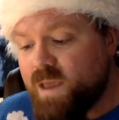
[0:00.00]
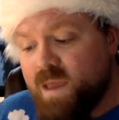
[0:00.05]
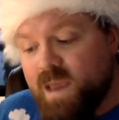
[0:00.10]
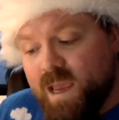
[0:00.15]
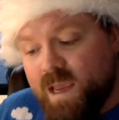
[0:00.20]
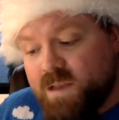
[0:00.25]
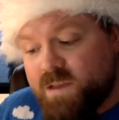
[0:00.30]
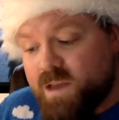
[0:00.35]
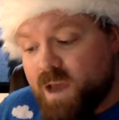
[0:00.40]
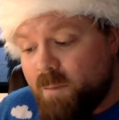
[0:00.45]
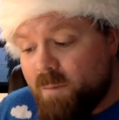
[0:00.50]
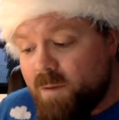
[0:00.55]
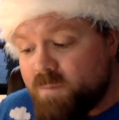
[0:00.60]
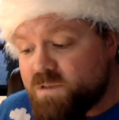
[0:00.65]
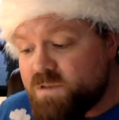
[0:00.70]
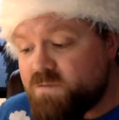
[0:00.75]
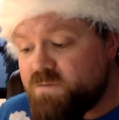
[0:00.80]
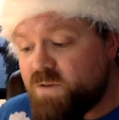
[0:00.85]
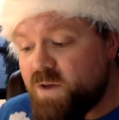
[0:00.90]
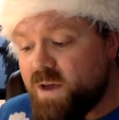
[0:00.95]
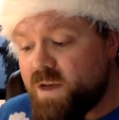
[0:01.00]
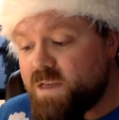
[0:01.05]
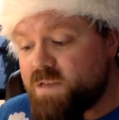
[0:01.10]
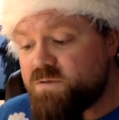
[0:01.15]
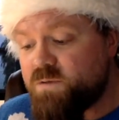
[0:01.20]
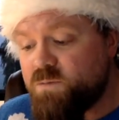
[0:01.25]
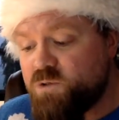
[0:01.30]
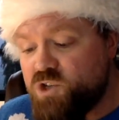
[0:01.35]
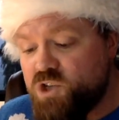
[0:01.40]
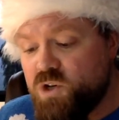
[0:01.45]
He'd come up to Furnace
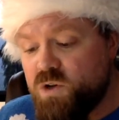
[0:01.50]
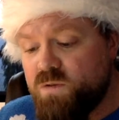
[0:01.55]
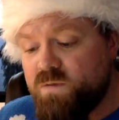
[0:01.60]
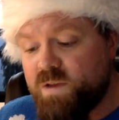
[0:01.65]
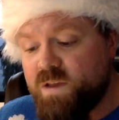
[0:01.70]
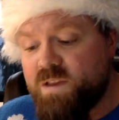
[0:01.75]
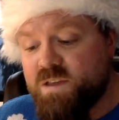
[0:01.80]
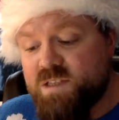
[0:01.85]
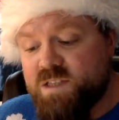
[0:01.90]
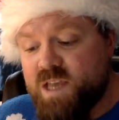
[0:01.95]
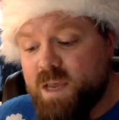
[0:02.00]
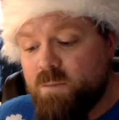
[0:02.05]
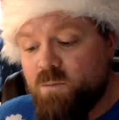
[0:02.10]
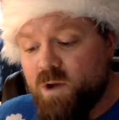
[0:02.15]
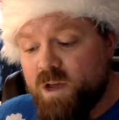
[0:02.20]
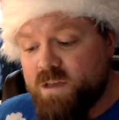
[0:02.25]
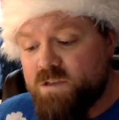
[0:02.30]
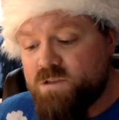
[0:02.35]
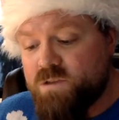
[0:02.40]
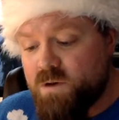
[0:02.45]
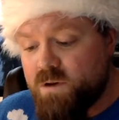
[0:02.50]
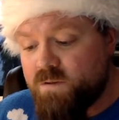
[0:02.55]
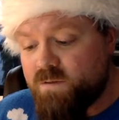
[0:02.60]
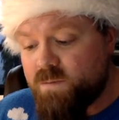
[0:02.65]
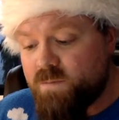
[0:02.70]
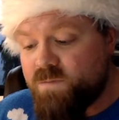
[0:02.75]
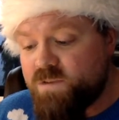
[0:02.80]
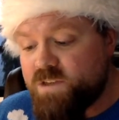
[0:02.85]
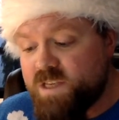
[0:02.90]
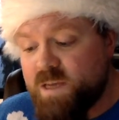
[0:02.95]
from juvie the same
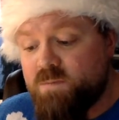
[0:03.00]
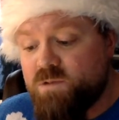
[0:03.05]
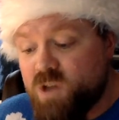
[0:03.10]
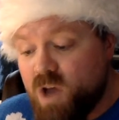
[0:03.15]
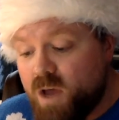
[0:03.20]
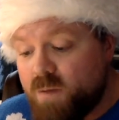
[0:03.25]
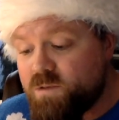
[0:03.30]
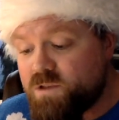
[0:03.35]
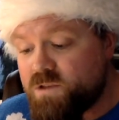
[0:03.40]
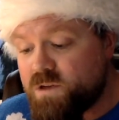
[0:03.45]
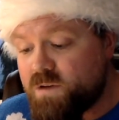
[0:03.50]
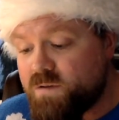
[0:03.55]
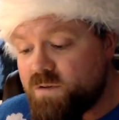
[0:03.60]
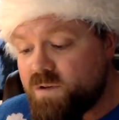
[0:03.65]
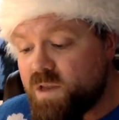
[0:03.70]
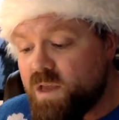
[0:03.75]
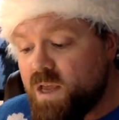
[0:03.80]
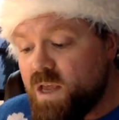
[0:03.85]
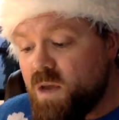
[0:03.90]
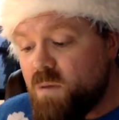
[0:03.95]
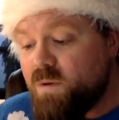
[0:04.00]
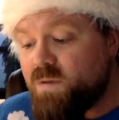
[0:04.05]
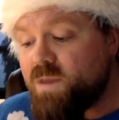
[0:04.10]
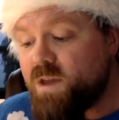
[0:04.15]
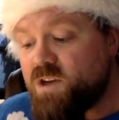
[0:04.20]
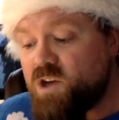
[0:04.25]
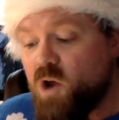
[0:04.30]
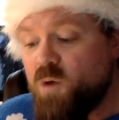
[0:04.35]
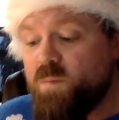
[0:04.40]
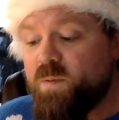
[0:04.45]
time as Donovan, when
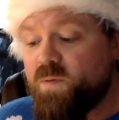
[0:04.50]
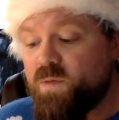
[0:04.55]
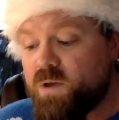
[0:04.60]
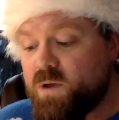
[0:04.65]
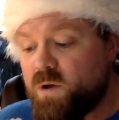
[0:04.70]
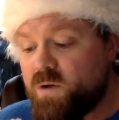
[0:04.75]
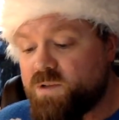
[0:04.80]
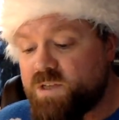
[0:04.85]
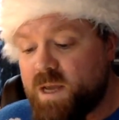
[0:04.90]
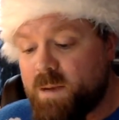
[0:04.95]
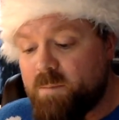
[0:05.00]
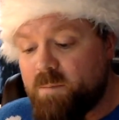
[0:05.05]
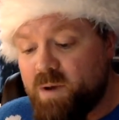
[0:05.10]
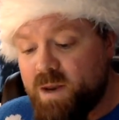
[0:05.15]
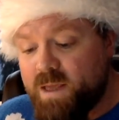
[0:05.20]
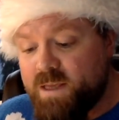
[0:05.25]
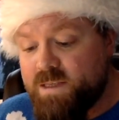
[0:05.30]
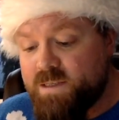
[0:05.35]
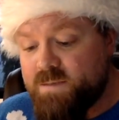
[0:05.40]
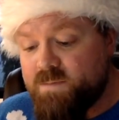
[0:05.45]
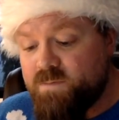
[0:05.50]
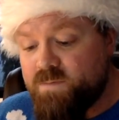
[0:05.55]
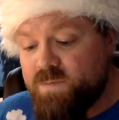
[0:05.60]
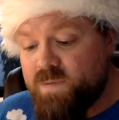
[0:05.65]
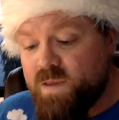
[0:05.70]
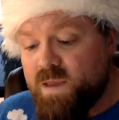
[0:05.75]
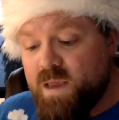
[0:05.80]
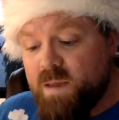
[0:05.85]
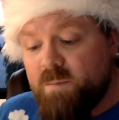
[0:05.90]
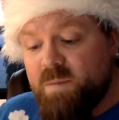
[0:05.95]
they'd opened the goddamn place.
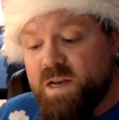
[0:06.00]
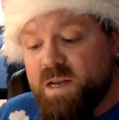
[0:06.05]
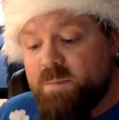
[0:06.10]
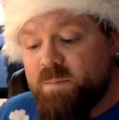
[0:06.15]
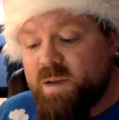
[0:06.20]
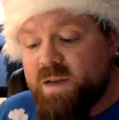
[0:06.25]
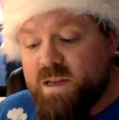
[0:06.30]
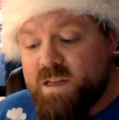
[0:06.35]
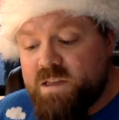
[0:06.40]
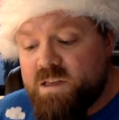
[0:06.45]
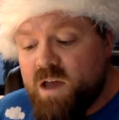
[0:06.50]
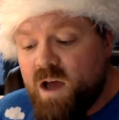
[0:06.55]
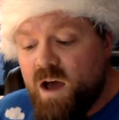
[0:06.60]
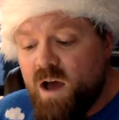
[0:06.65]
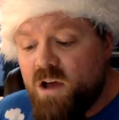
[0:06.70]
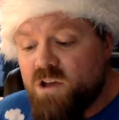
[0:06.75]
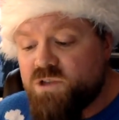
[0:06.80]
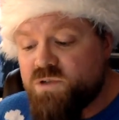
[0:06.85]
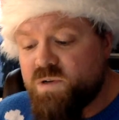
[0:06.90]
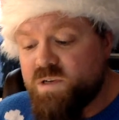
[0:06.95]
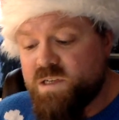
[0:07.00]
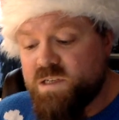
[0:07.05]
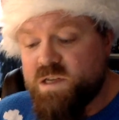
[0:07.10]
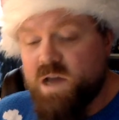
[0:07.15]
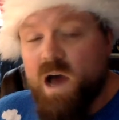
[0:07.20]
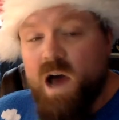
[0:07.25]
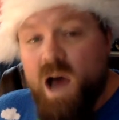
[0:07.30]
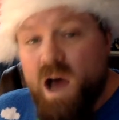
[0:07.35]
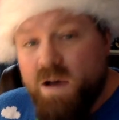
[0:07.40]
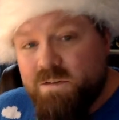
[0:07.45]
But he'd been incarcerated
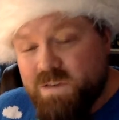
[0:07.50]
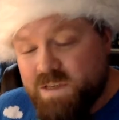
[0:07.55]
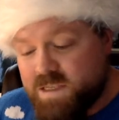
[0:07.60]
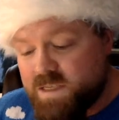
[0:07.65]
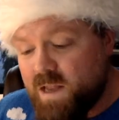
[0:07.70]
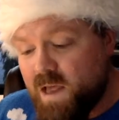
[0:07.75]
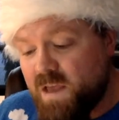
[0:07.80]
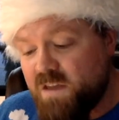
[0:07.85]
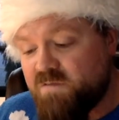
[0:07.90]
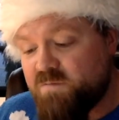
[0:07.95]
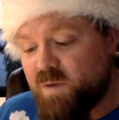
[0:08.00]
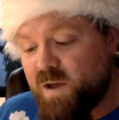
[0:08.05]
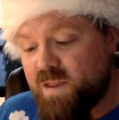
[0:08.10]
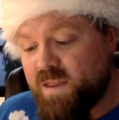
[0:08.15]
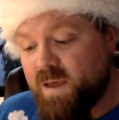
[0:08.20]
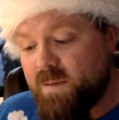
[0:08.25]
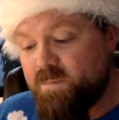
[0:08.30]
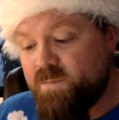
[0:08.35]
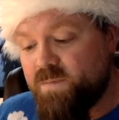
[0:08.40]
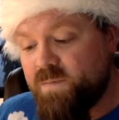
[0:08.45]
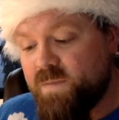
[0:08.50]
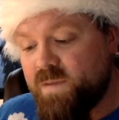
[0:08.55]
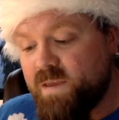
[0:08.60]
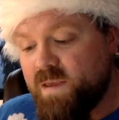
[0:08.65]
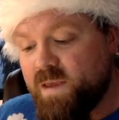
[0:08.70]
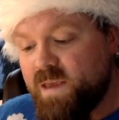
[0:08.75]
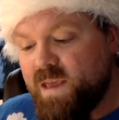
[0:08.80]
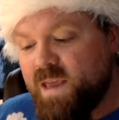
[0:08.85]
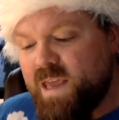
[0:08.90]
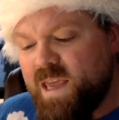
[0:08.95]
half his life by then.
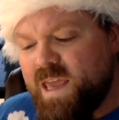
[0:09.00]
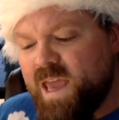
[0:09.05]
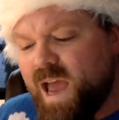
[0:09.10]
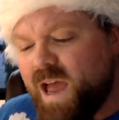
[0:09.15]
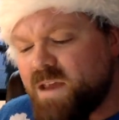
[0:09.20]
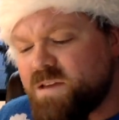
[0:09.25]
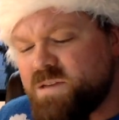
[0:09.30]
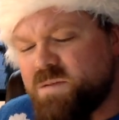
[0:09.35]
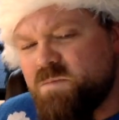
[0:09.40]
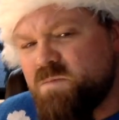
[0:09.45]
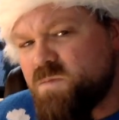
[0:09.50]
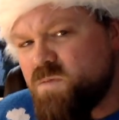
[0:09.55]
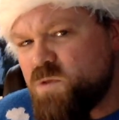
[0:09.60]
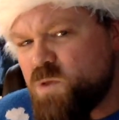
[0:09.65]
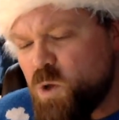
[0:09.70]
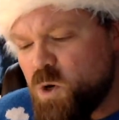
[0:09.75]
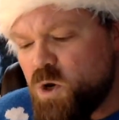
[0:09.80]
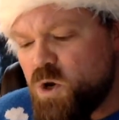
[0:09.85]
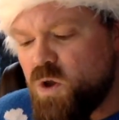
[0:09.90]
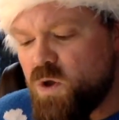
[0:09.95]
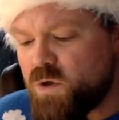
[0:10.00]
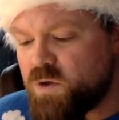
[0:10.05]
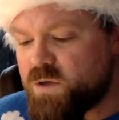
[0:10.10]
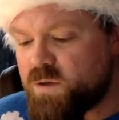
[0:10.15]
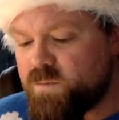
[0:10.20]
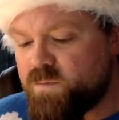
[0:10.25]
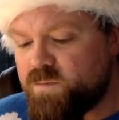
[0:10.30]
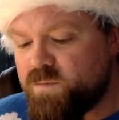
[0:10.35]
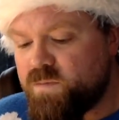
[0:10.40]
He had the look.